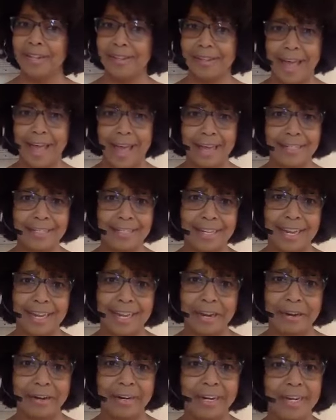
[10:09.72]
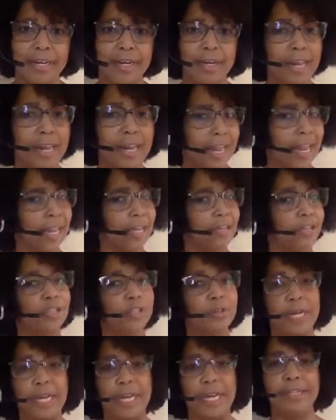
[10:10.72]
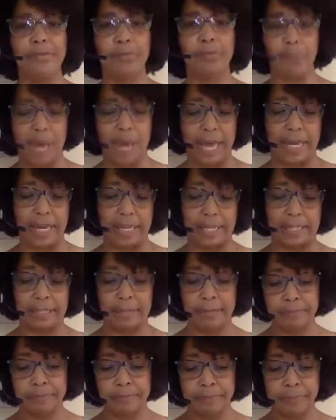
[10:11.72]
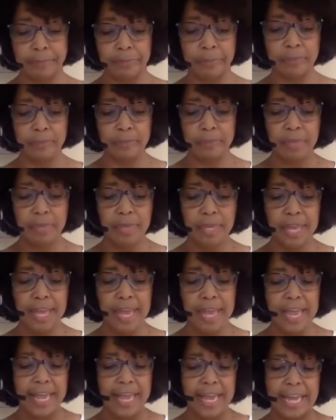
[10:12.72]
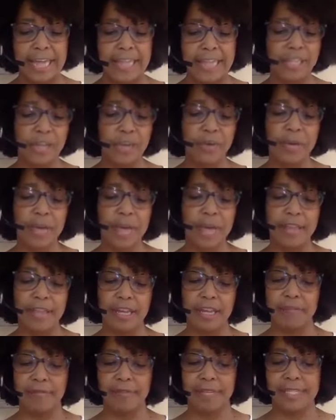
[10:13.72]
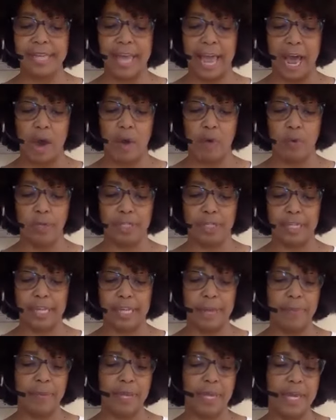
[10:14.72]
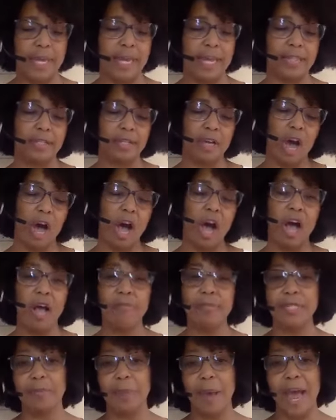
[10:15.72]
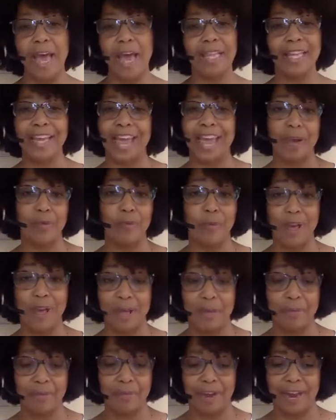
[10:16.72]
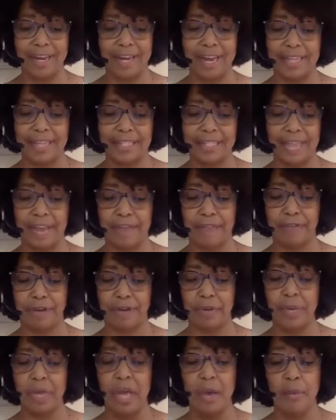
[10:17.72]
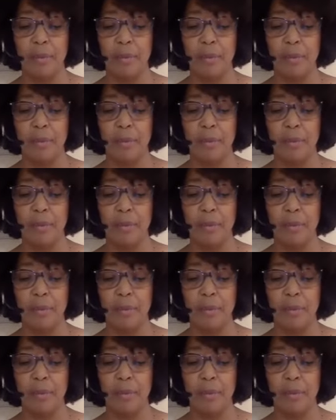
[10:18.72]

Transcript: Glad to hear it, intrigued by it. He showed nothing of this outwardly, being as calm, smiling, and well bred as ever,